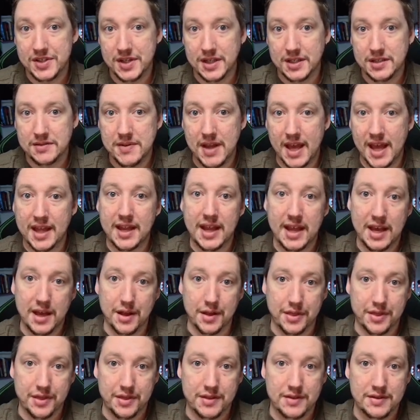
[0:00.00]
done and
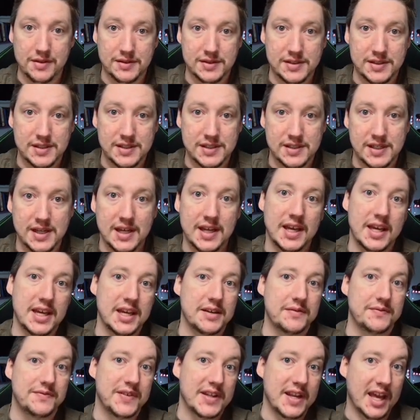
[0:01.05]
health.
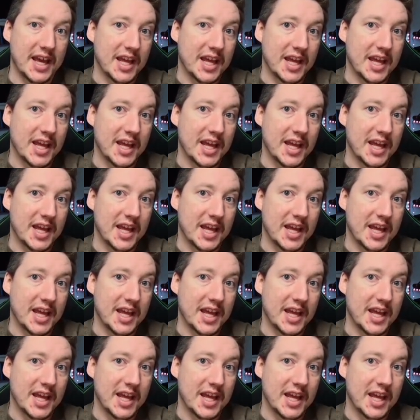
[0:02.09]
If an